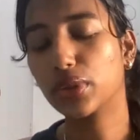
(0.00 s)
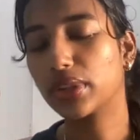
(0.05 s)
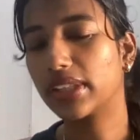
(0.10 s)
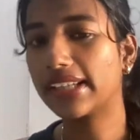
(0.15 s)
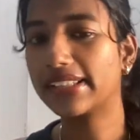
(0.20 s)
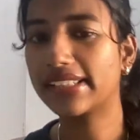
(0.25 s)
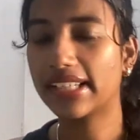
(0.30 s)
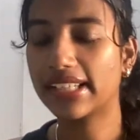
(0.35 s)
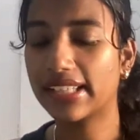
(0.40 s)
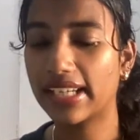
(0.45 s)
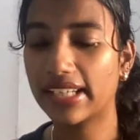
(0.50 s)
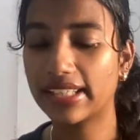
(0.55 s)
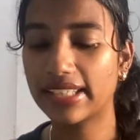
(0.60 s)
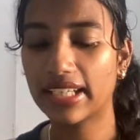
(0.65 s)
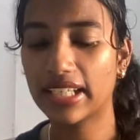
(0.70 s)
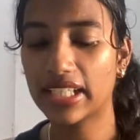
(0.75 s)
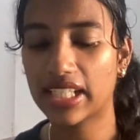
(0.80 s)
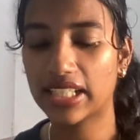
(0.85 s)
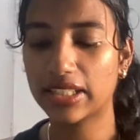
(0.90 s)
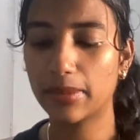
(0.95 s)
to that, they're creating
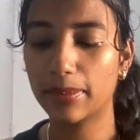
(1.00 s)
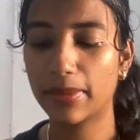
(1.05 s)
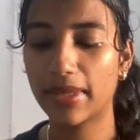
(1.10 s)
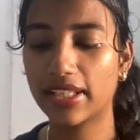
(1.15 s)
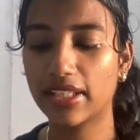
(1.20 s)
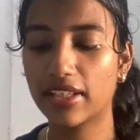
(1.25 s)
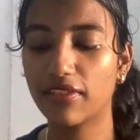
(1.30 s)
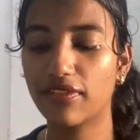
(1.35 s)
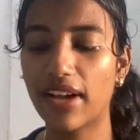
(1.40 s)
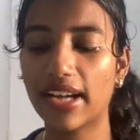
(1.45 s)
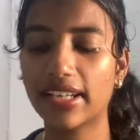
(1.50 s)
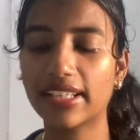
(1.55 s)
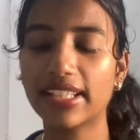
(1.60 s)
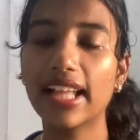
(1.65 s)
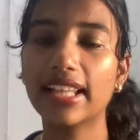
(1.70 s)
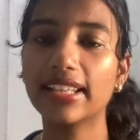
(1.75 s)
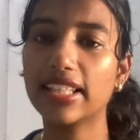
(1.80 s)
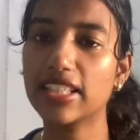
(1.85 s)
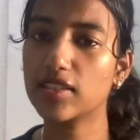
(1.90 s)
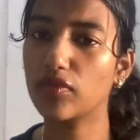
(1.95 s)
another bakery factory,
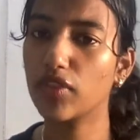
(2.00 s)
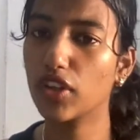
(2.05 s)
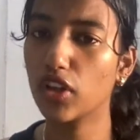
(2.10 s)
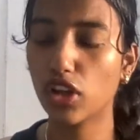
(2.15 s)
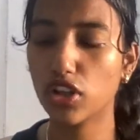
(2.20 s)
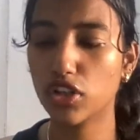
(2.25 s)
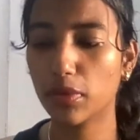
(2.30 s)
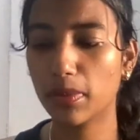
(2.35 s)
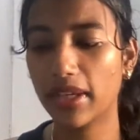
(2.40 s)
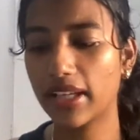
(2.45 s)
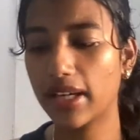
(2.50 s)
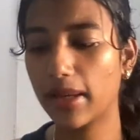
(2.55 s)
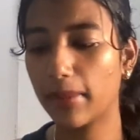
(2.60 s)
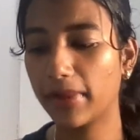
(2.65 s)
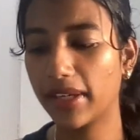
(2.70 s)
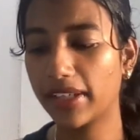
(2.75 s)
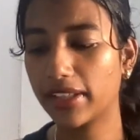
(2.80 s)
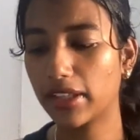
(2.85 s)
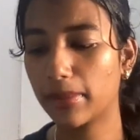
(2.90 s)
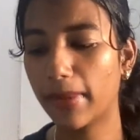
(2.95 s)
and this will also be
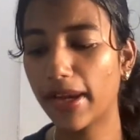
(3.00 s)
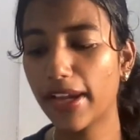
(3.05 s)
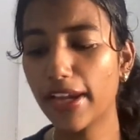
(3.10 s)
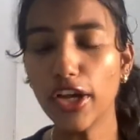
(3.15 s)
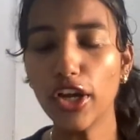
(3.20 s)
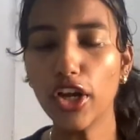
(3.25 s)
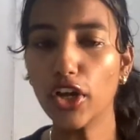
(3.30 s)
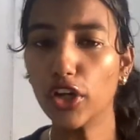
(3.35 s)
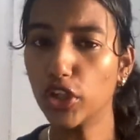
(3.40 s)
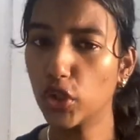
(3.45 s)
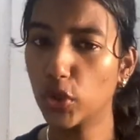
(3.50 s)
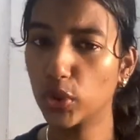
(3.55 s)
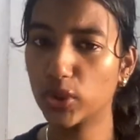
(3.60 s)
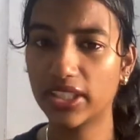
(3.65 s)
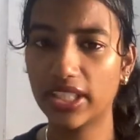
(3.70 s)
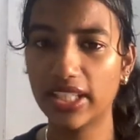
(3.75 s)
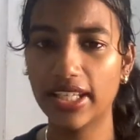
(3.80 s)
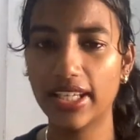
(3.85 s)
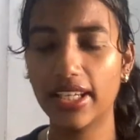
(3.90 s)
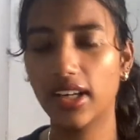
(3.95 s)
completed by
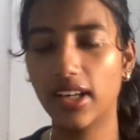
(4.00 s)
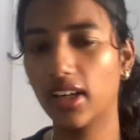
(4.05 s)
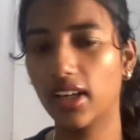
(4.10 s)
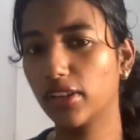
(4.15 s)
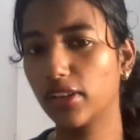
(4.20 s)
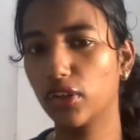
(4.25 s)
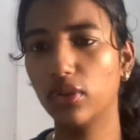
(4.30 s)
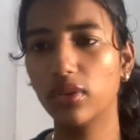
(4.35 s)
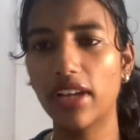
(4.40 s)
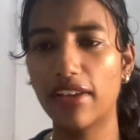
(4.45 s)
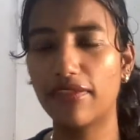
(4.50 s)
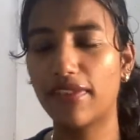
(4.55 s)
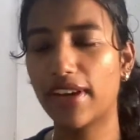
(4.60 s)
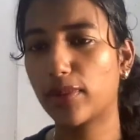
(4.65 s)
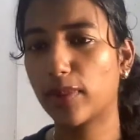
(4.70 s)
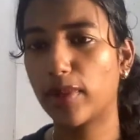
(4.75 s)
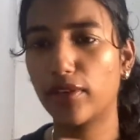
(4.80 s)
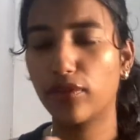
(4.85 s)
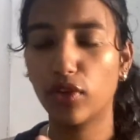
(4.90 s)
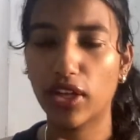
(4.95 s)
Q3,
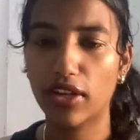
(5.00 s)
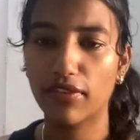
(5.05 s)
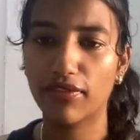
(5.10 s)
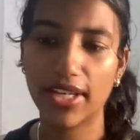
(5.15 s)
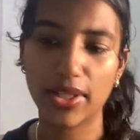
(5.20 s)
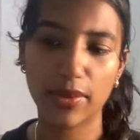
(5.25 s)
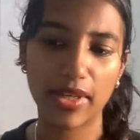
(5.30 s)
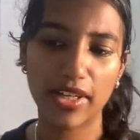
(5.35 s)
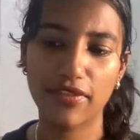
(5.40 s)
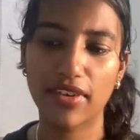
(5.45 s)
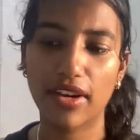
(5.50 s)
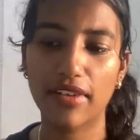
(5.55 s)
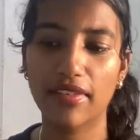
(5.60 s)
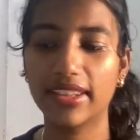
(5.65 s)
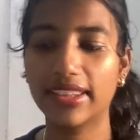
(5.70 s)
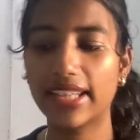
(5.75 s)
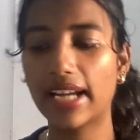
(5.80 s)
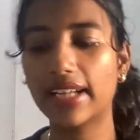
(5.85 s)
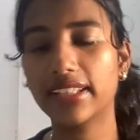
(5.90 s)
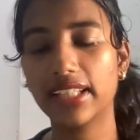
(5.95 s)
FY24, FY25, in
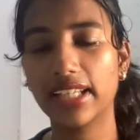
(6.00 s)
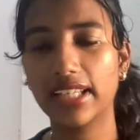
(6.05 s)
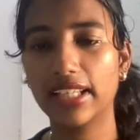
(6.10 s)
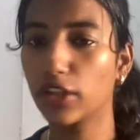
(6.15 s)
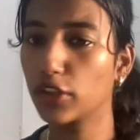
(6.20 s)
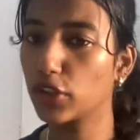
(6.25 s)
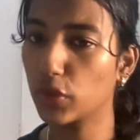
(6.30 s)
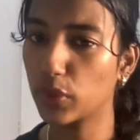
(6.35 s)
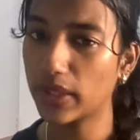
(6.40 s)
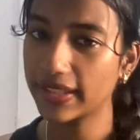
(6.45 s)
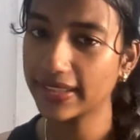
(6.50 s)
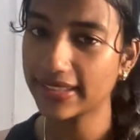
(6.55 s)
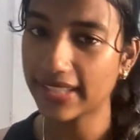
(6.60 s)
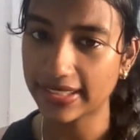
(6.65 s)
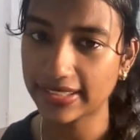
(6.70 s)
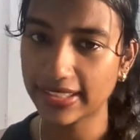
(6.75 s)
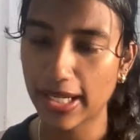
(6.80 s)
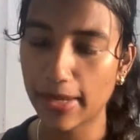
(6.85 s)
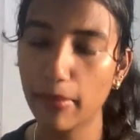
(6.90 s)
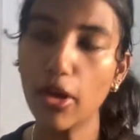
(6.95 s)
that during
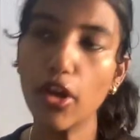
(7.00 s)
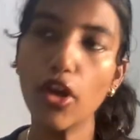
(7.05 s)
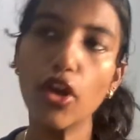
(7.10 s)
that time.